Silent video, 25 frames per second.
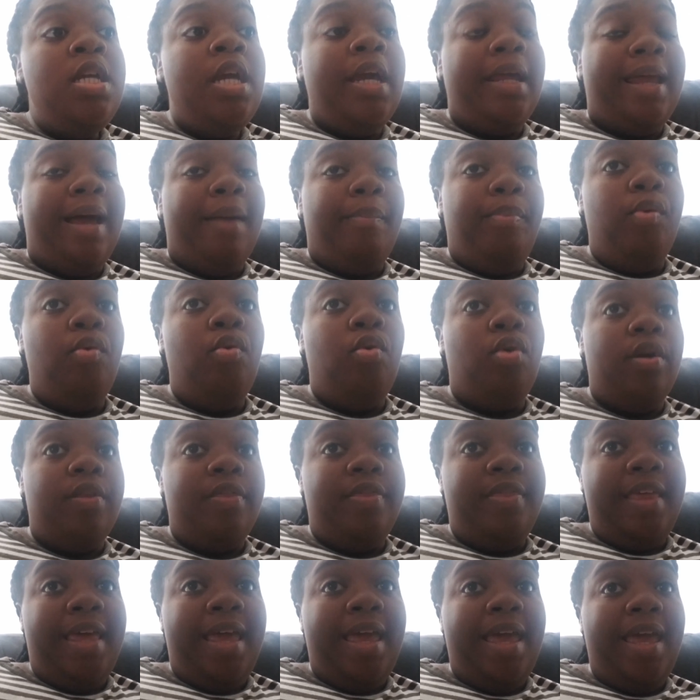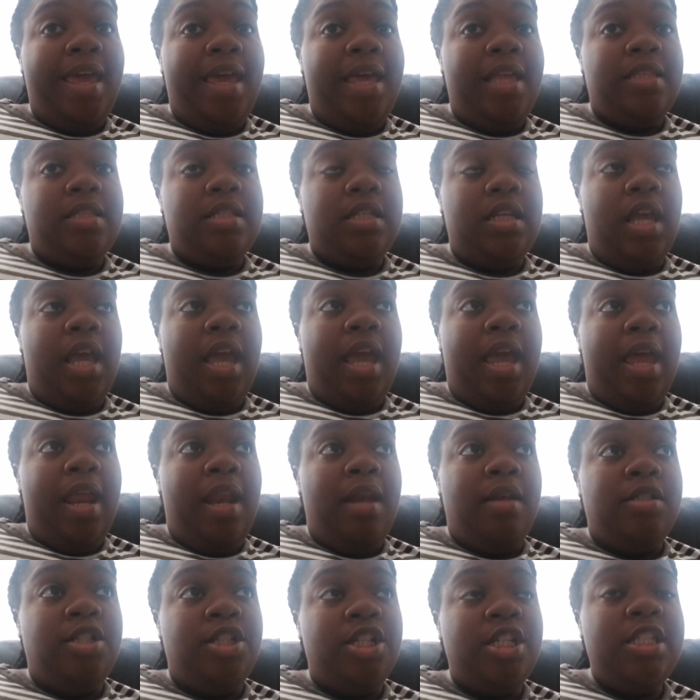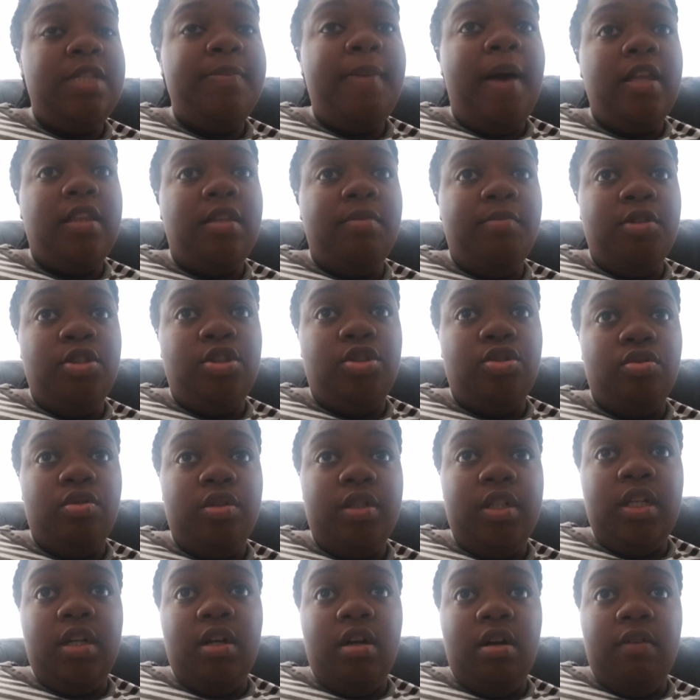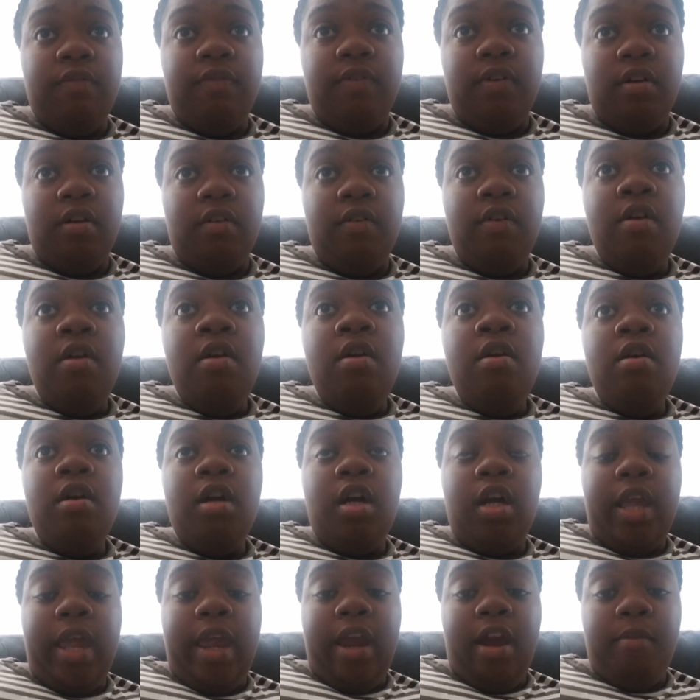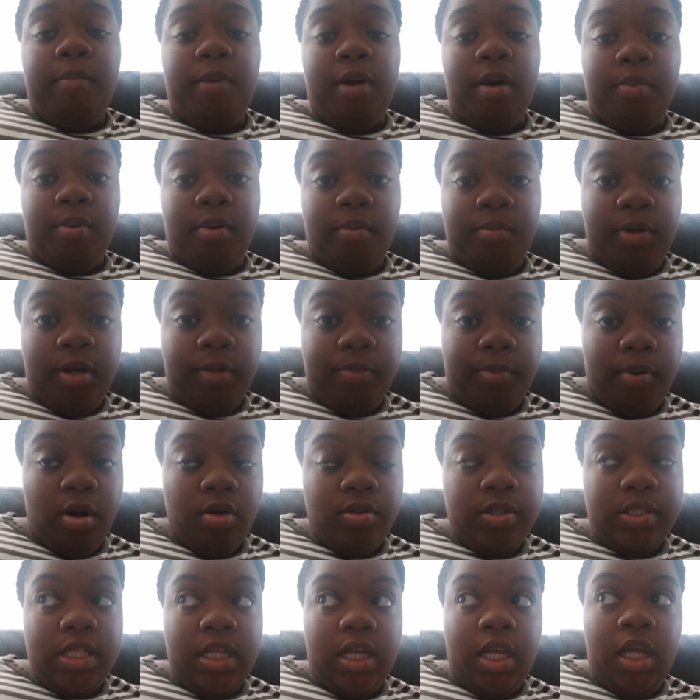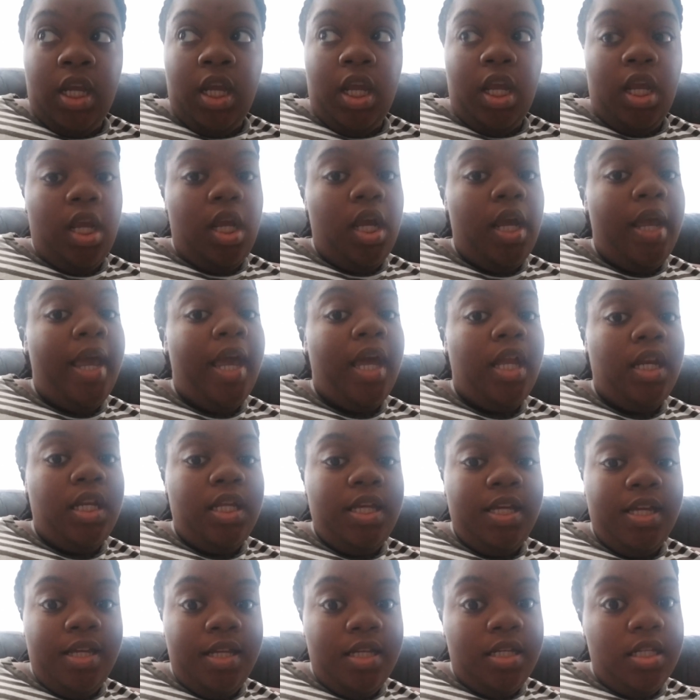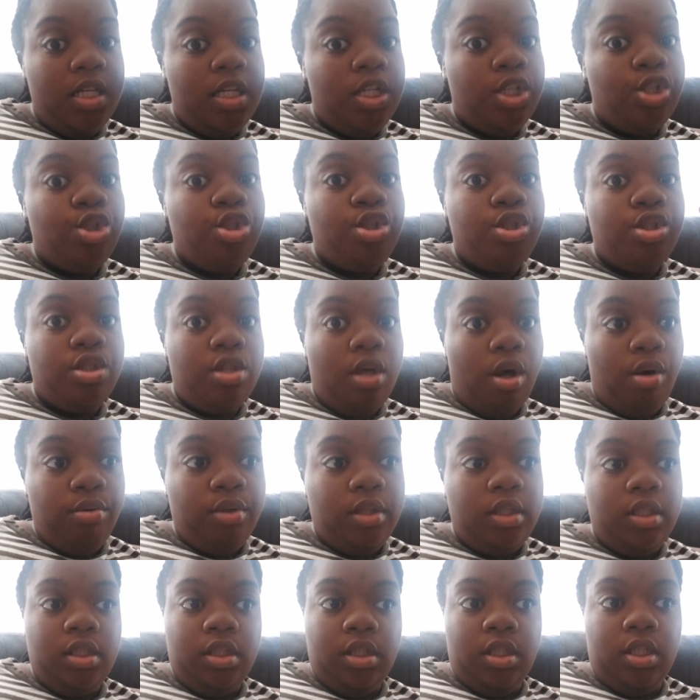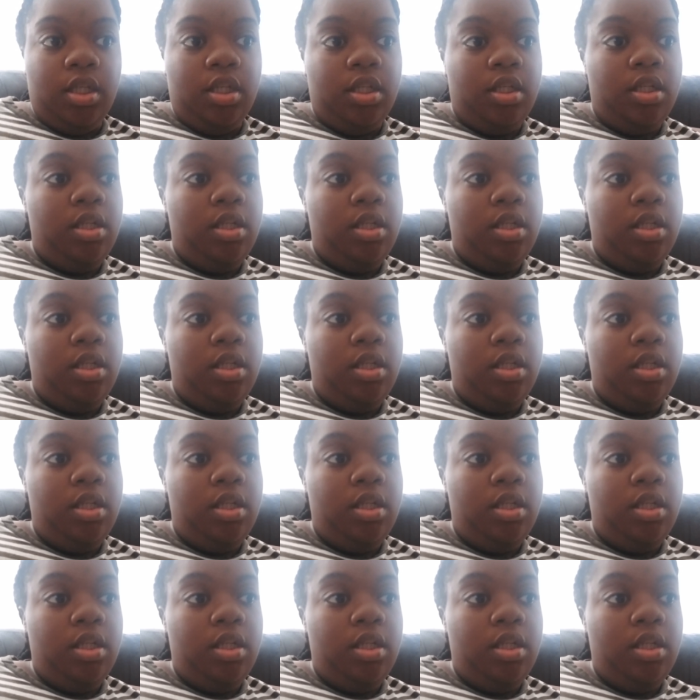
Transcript: and I poured that and just about the majority of a caramel Premier Protein, and it is so good.